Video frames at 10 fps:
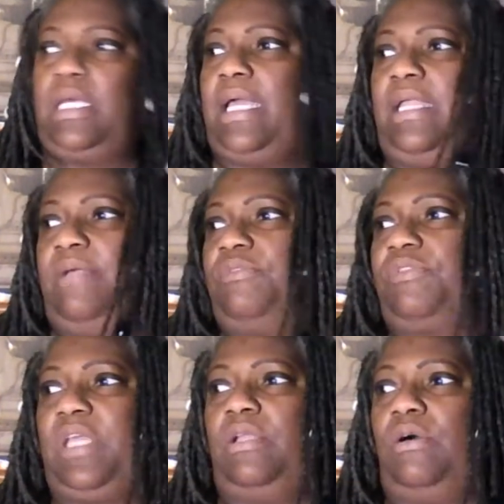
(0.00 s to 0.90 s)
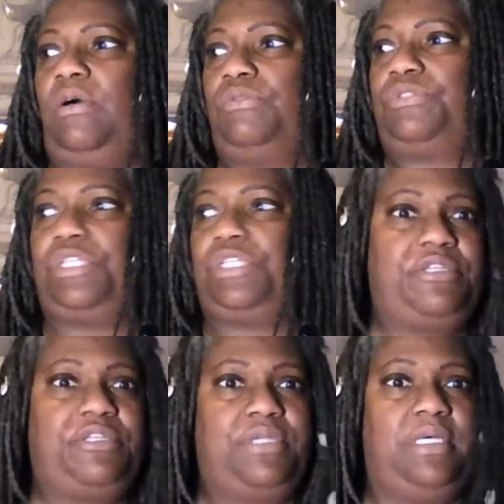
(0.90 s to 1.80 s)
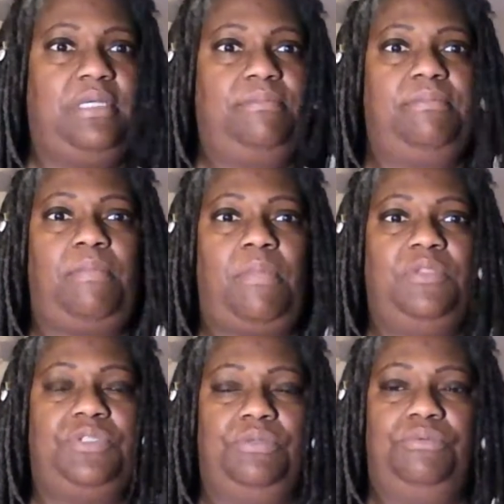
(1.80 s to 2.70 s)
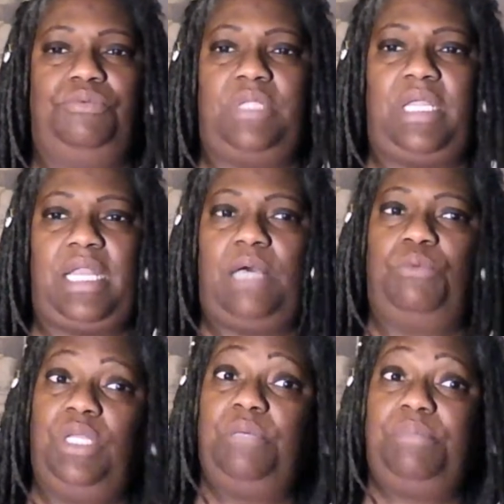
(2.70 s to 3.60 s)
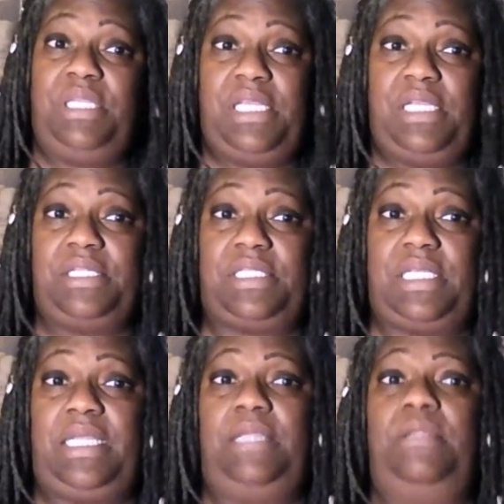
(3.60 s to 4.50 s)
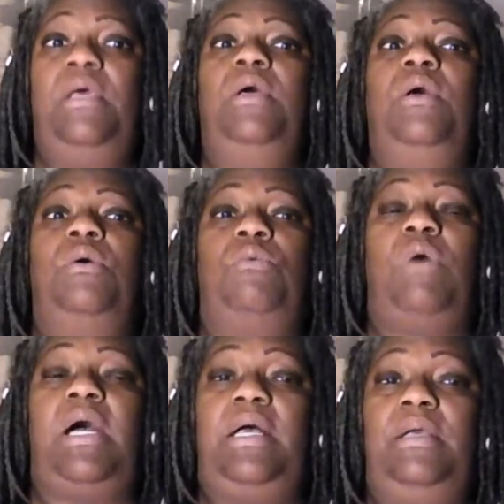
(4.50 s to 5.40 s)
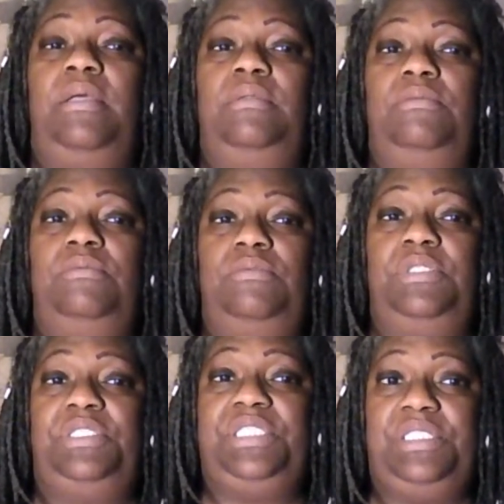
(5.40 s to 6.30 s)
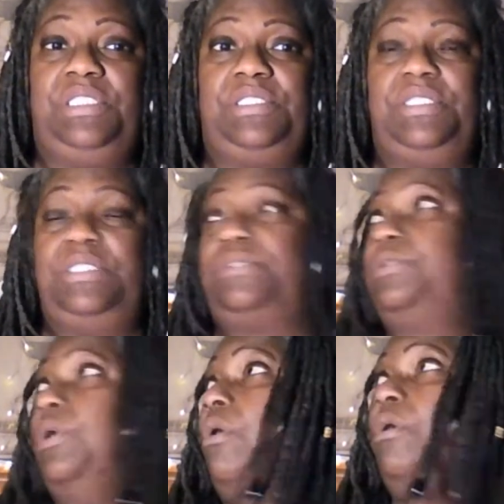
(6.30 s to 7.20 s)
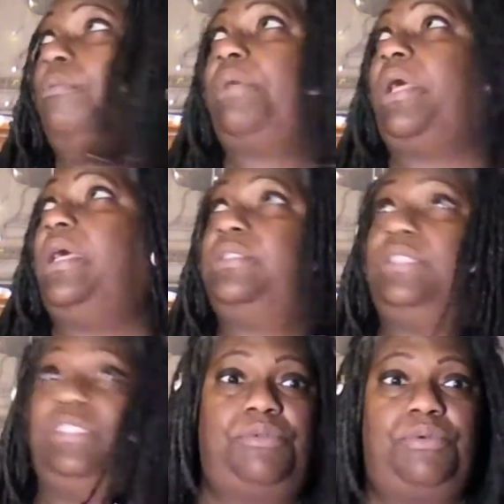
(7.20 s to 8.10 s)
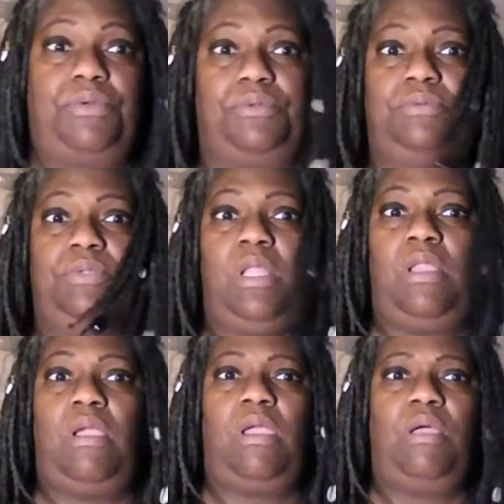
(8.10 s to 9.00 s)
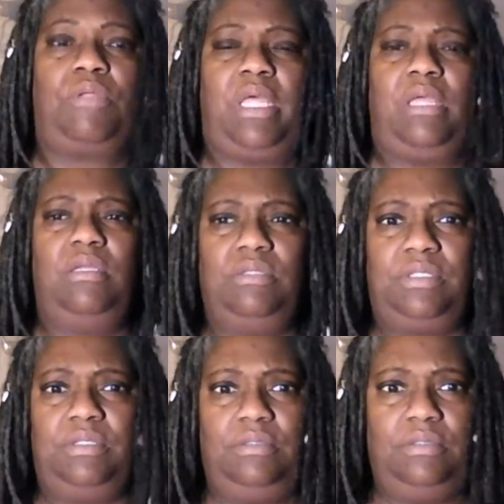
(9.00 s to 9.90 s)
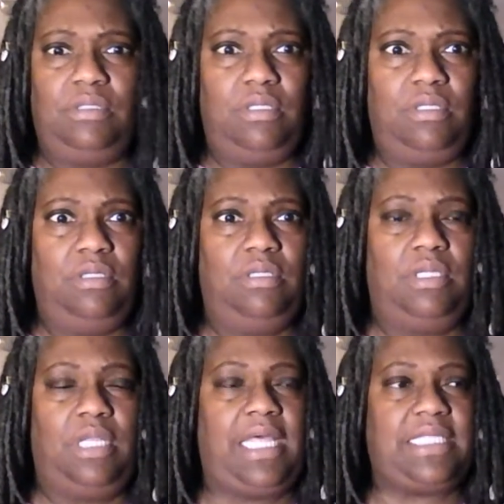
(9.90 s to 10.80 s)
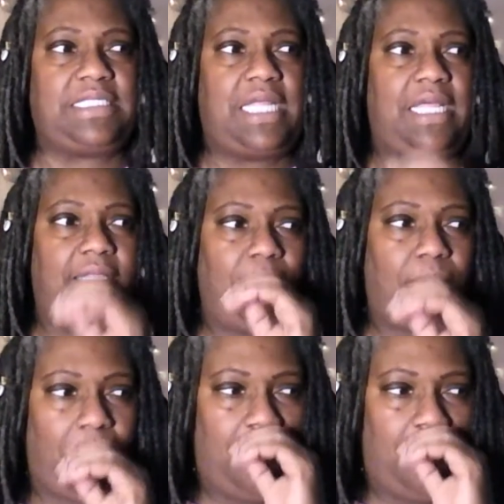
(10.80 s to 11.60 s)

got everything all charged up so that I will be entertained while until this here storm passes through. Okay, last night,